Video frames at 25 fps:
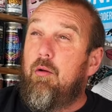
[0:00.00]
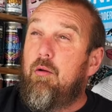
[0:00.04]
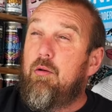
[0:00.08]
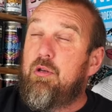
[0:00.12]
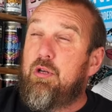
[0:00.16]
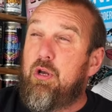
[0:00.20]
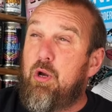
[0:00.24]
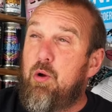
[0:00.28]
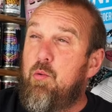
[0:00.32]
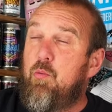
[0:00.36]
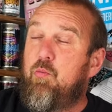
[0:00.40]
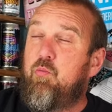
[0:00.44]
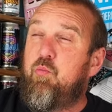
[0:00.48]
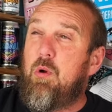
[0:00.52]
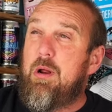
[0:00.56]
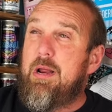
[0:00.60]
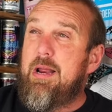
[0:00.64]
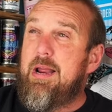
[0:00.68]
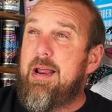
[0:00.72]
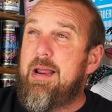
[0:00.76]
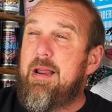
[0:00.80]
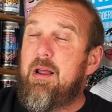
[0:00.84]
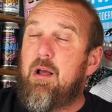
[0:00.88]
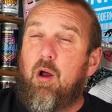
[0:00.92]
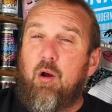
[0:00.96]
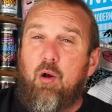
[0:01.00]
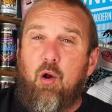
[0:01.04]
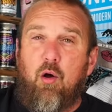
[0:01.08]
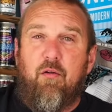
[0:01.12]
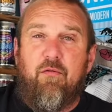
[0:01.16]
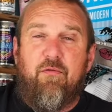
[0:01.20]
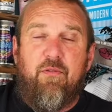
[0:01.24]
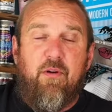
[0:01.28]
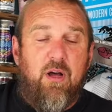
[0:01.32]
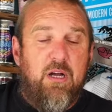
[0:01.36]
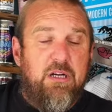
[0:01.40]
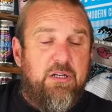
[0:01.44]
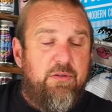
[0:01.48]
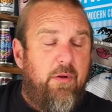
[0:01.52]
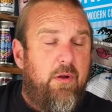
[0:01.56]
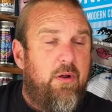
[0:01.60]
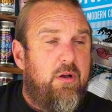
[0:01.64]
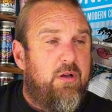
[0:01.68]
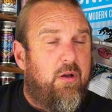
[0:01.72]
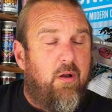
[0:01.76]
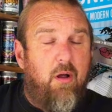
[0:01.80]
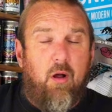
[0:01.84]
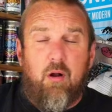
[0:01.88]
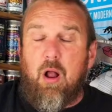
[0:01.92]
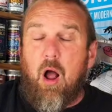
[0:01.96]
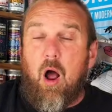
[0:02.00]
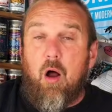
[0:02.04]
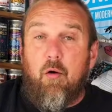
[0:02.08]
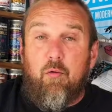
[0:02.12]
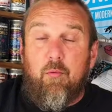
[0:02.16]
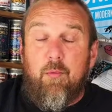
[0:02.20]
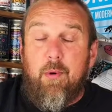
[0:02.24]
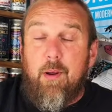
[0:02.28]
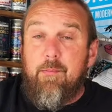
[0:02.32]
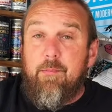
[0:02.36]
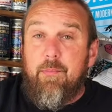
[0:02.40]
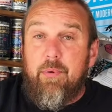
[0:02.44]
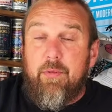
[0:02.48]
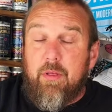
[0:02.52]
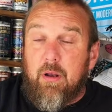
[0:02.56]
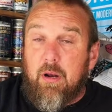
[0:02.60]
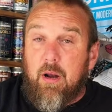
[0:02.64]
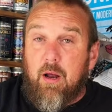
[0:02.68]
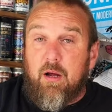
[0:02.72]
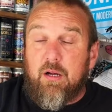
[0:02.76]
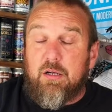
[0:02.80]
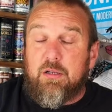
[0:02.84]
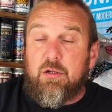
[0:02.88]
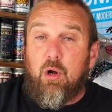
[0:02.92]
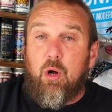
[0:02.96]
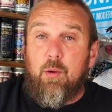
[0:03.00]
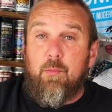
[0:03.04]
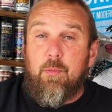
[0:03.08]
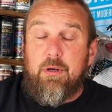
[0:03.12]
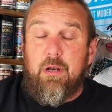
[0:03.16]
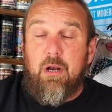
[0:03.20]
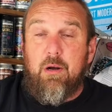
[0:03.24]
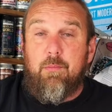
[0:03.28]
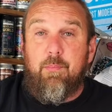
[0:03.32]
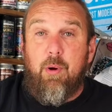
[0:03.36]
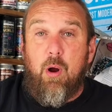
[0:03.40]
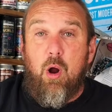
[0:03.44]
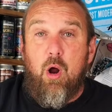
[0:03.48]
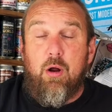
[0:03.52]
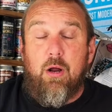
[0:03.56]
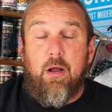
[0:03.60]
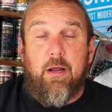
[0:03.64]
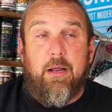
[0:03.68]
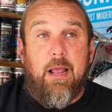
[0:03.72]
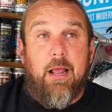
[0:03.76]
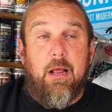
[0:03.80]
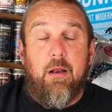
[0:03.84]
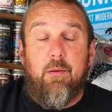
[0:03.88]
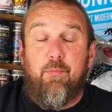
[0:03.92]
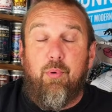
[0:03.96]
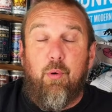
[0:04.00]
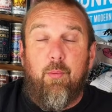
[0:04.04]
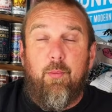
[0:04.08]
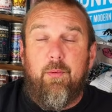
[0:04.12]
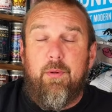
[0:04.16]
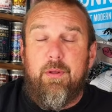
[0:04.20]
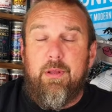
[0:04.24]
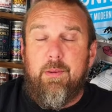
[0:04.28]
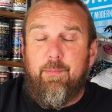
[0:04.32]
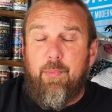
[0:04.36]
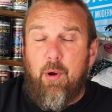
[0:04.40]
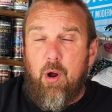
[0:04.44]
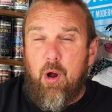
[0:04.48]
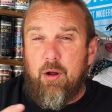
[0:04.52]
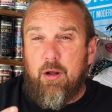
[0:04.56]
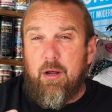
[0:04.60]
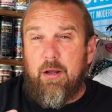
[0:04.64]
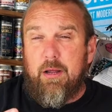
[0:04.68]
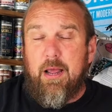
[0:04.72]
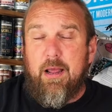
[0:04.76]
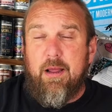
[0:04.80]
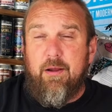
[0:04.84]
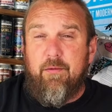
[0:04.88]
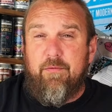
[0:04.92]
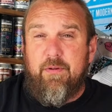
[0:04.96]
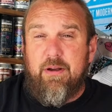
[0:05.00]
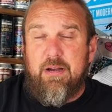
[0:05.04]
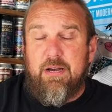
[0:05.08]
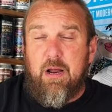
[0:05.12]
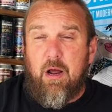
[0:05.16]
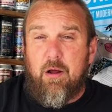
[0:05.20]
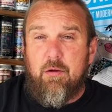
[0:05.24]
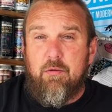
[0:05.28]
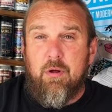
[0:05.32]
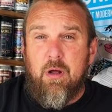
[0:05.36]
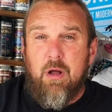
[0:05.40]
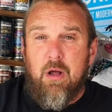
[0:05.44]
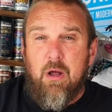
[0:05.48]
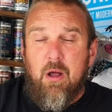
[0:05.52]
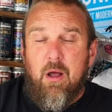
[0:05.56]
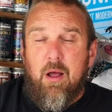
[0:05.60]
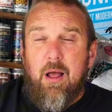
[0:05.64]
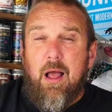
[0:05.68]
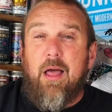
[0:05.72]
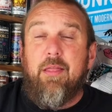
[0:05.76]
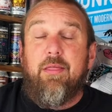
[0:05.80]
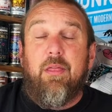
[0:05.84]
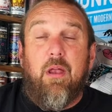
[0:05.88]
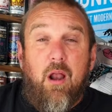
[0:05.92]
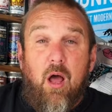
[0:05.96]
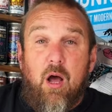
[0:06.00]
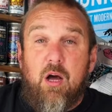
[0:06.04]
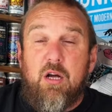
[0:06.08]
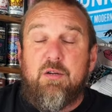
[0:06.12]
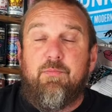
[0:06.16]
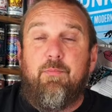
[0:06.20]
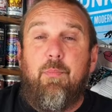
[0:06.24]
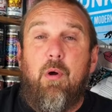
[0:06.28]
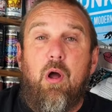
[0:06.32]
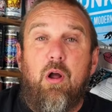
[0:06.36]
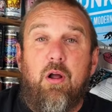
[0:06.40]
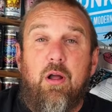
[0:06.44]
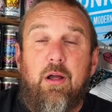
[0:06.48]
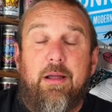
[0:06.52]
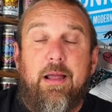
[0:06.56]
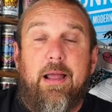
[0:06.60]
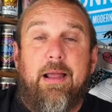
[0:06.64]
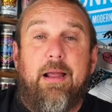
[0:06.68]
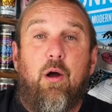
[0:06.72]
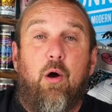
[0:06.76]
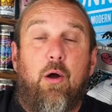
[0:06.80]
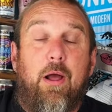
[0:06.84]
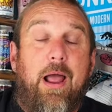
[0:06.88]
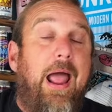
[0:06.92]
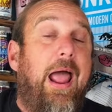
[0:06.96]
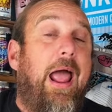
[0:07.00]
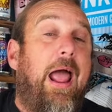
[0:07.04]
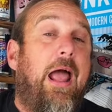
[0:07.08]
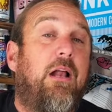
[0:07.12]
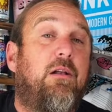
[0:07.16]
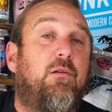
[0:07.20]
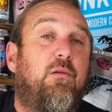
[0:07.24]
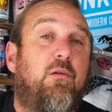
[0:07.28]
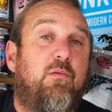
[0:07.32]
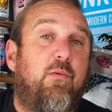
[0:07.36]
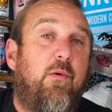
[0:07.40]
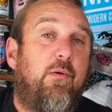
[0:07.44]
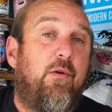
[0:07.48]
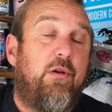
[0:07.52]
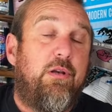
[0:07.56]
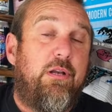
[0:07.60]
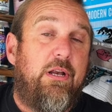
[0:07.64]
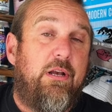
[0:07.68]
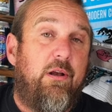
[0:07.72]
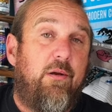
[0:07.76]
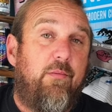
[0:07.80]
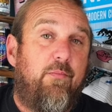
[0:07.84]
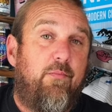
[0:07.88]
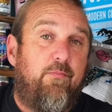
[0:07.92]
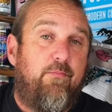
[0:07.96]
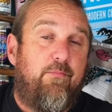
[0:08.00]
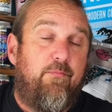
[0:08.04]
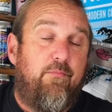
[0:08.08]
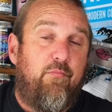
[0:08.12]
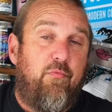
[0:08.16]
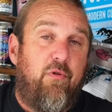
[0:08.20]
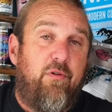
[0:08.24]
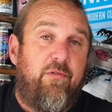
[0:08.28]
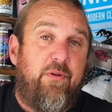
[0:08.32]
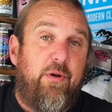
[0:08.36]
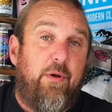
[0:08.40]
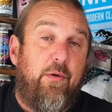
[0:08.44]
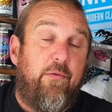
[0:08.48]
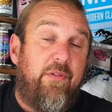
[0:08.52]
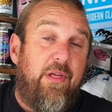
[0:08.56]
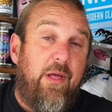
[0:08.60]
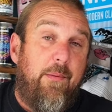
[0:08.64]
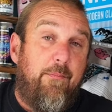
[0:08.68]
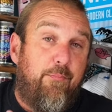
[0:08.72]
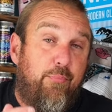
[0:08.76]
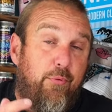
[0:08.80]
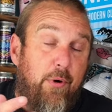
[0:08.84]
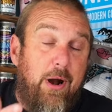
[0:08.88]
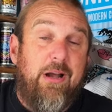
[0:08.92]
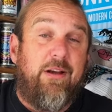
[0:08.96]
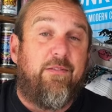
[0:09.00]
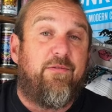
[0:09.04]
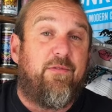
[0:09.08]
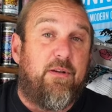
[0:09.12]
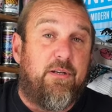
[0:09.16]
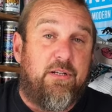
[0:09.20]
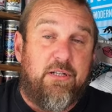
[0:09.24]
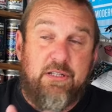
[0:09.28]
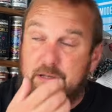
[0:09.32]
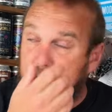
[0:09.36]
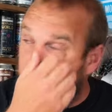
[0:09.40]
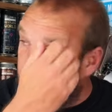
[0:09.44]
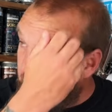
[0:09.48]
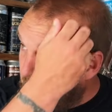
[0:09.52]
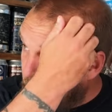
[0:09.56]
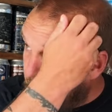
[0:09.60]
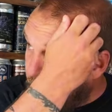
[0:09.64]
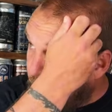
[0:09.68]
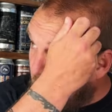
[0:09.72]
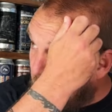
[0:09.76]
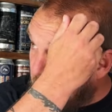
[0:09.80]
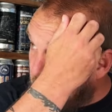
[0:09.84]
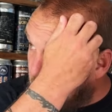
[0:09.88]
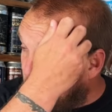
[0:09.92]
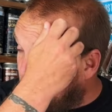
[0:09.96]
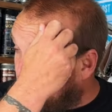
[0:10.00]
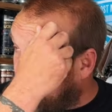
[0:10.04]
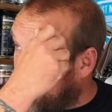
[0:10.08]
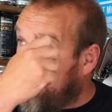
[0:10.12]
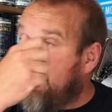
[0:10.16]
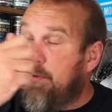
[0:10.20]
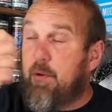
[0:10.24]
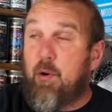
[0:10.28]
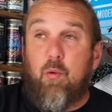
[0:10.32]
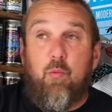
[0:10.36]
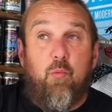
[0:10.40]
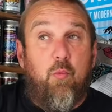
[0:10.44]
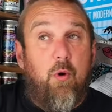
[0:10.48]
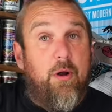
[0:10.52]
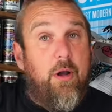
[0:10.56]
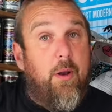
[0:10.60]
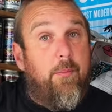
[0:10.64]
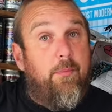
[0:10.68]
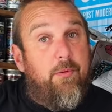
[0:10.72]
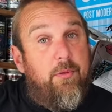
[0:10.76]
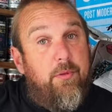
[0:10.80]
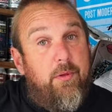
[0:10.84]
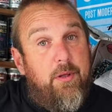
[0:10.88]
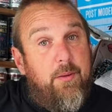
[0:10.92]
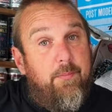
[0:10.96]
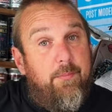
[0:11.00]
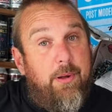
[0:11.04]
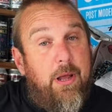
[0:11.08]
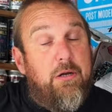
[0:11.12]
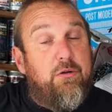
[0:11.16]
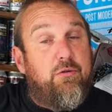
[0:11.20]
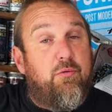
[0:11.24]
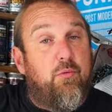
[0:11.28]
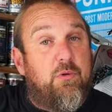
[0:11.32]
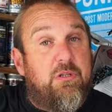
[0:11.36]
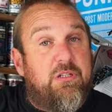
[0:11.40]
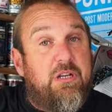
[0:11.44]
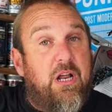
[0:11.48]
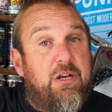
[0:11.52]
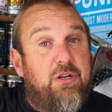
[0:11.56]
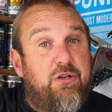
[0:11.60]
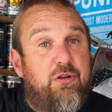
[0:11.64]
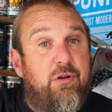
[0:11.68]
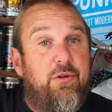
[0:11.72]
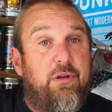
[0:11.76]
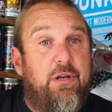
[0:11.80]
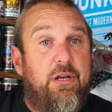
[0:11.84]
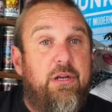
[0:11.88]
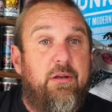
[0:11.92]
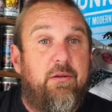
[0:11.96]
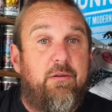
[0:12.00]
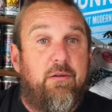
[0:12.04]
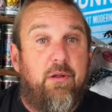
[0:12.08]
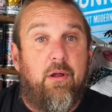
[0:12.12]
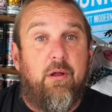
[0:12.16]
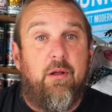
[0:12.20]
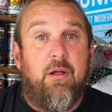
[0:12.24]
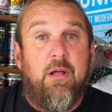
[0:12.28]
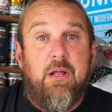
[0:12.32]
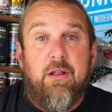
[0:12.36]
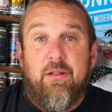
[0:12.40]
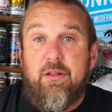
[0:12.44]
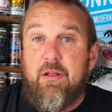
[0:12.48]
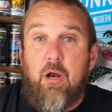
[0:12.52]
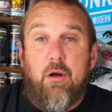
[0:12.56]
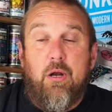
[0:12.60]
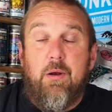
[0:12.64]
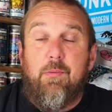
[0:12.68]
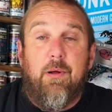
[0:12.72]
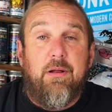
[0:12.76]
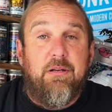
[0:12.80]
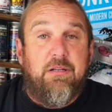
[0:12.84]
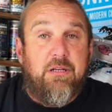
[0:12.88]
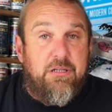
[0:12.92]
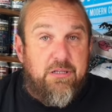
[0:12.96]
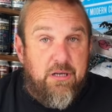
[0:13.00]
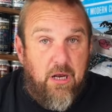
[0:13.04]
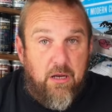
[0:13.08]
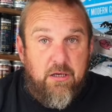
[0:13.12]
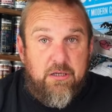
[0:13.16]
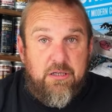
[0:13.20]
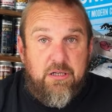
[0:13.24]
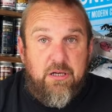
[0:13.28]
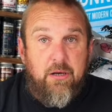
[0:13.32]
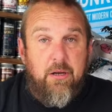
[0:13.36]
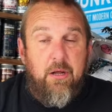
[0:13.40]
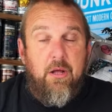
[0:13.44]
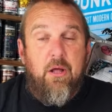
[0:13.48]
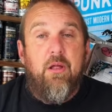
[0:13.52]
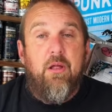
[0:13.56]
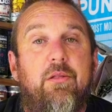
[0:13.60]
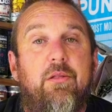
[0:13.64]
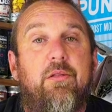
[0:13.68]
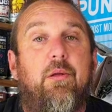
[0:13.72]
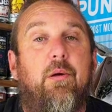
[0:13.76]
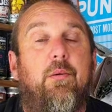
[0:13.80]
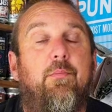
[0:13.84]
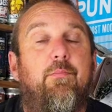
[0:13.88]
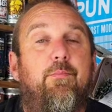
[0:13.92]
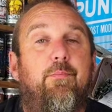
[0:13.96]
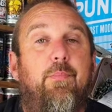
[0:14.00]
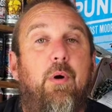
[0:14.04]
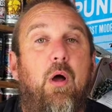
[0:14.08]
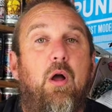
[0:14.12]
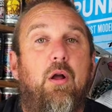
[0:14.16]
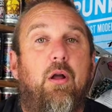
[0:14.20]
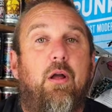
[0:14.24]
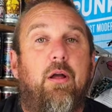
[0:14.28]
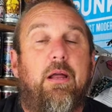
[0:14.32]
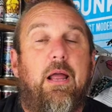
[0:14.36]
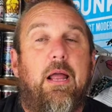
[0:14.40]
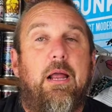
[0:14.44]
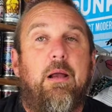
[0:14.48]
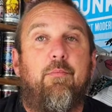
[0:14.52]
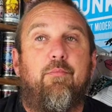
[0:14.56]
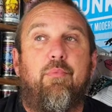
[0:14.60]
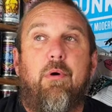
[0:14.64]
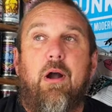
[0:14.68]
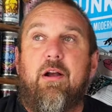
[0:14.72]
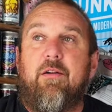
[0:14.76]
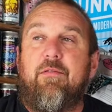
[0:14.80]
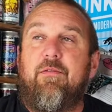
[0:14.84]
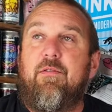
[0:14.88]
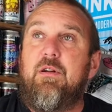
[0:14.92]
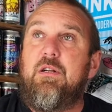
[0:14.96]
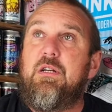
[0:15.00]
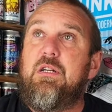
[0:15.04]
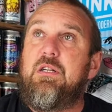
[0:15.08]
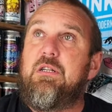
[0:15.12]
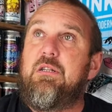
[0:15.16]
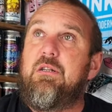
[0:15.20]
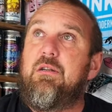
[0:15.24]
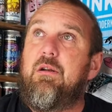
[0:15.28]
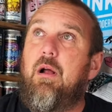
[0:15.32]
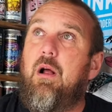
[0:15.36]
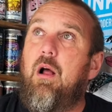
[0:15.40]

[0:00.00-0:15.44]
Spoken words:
Do we eat a lot of fast food? I can't remember the last time we did a Burger King. Probably the Burger King video, and the last Burger King I had was when I did a review of their breakfast menu, because we've got one up at the petrol station, the only place that does the Burger King breakfast.